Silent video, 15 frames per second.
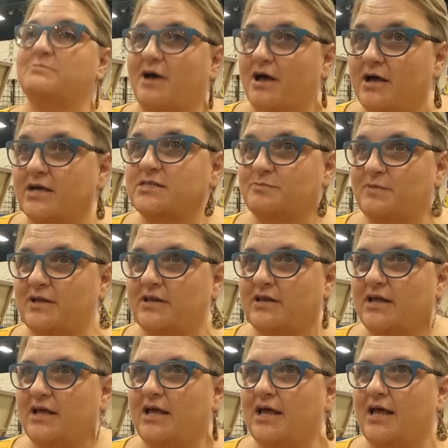to my husband
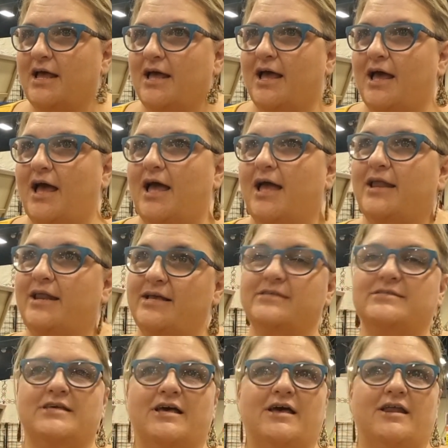and he
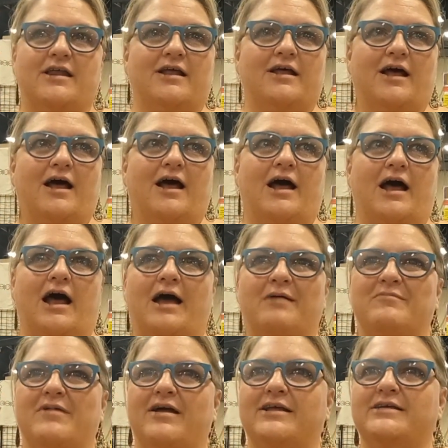said,
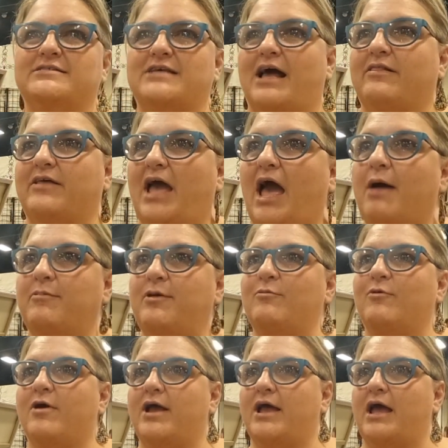"I'm not exactly happy
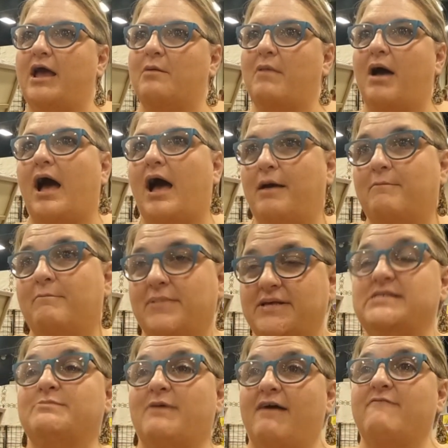where I am. I
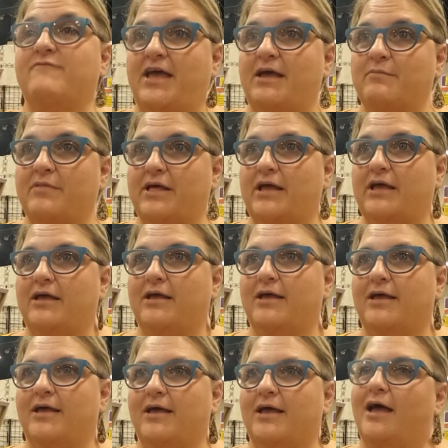miss my family."
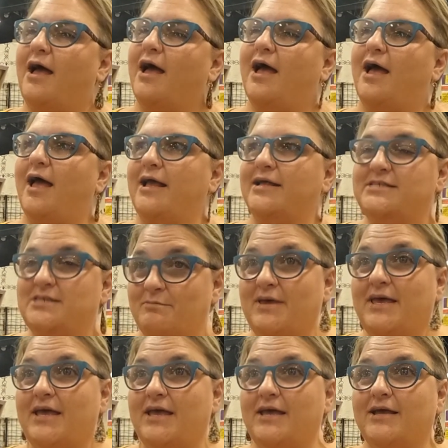And to
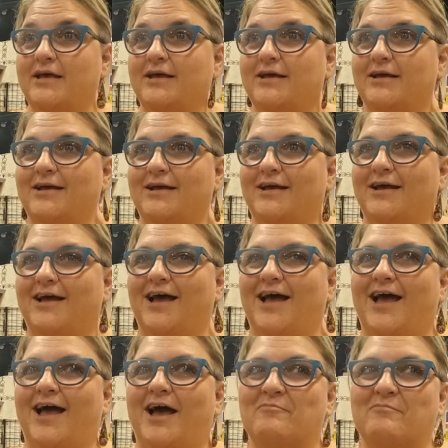me,
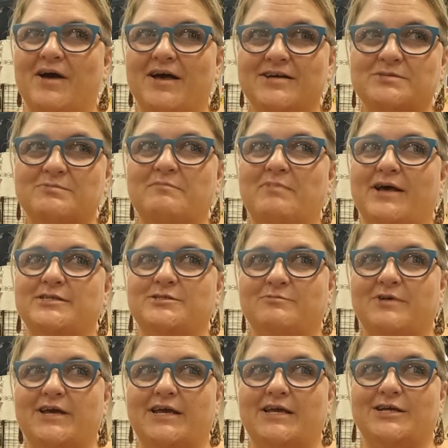my husband passed
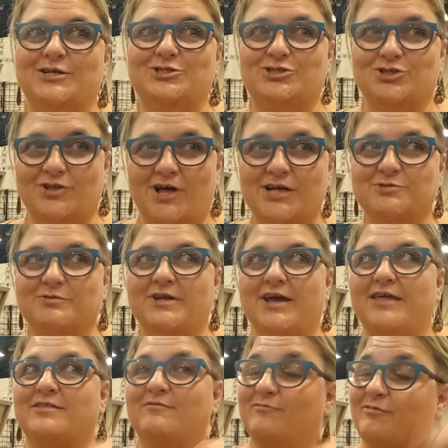away July
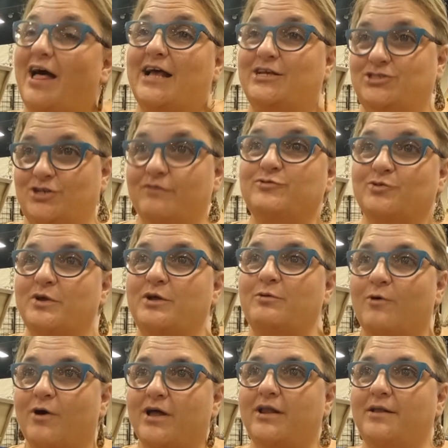28th of last year, of
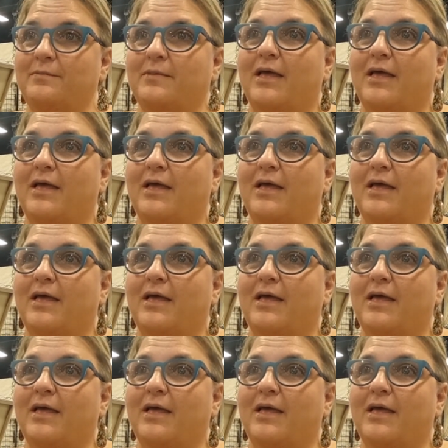21.